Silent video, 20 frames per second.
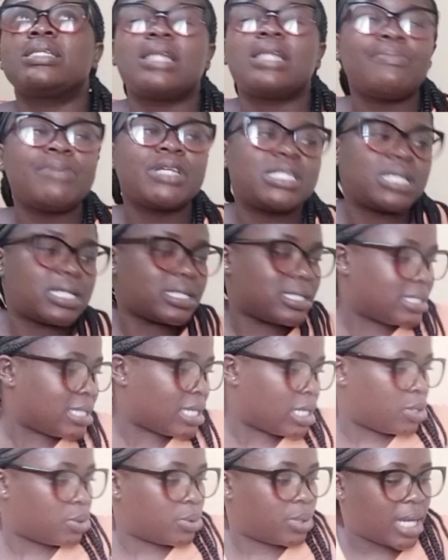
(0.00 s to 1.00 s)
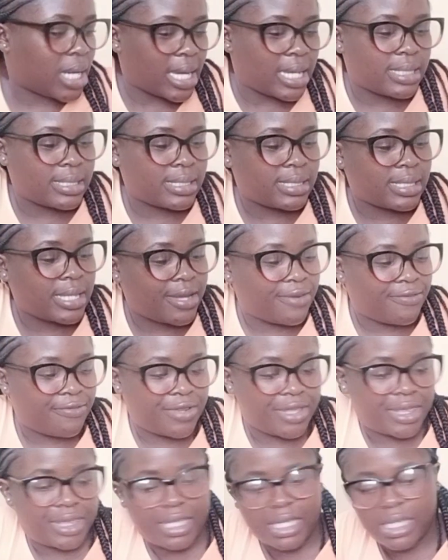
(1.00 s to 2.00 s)
let me just tell you guys
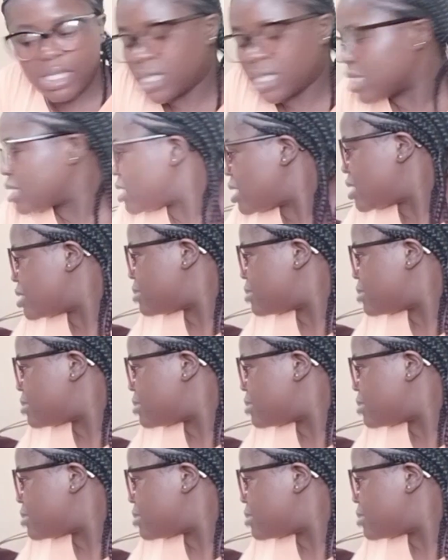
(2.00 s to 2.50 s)
everything that has